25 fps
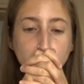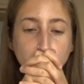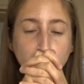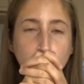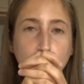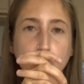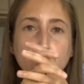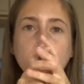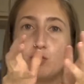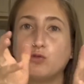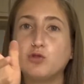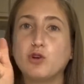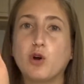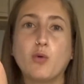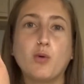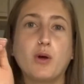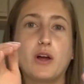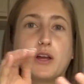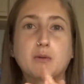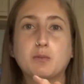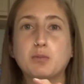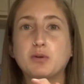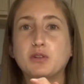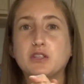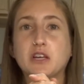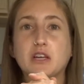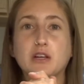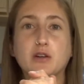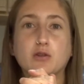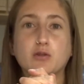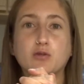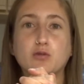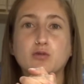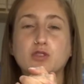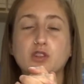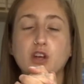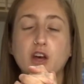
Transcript: If you don't like potatoes,